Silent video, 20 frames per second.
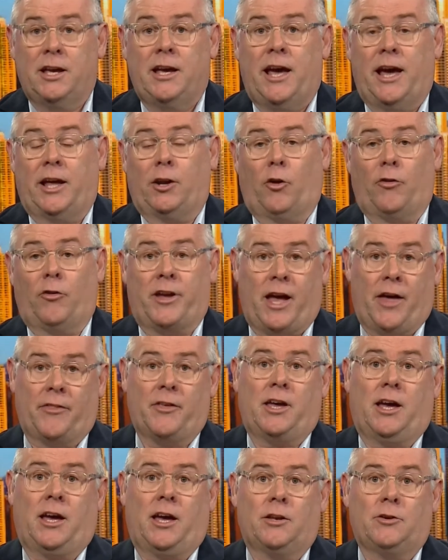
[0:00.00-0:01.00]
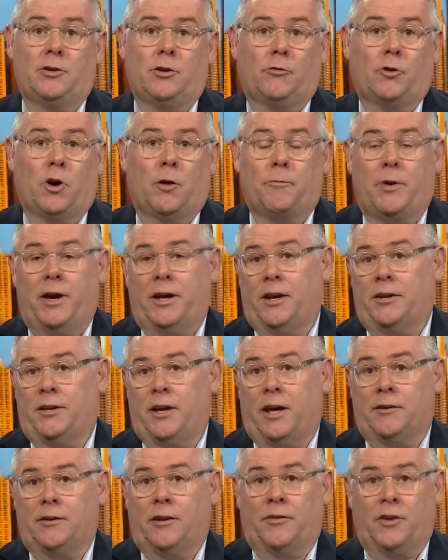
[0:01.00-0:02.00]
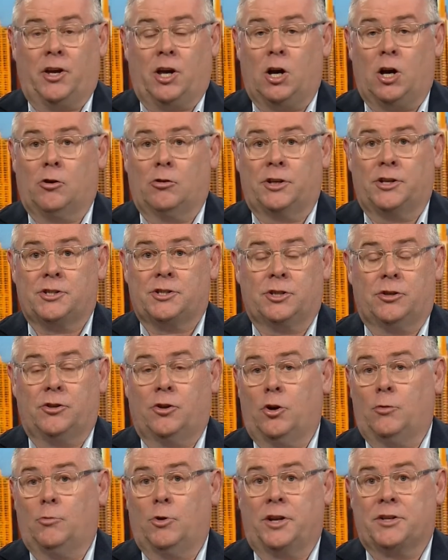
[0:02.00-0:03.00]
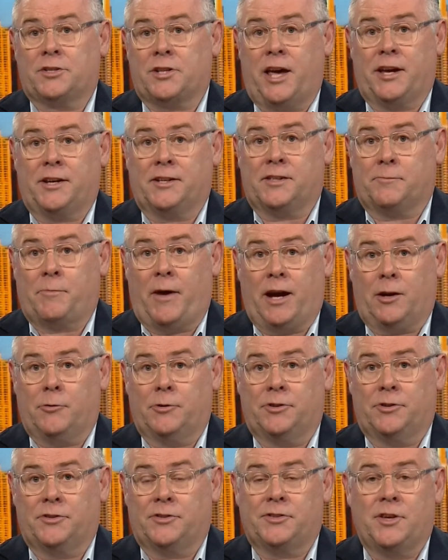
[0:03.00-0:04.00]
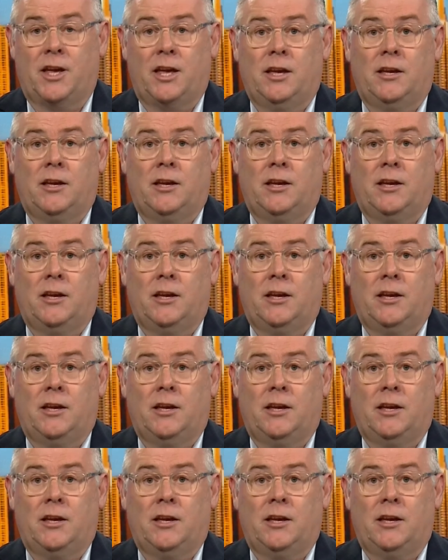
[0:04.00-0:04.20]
And on the other hand, you've got Peter Dutton and the coalition who want to take us backwards.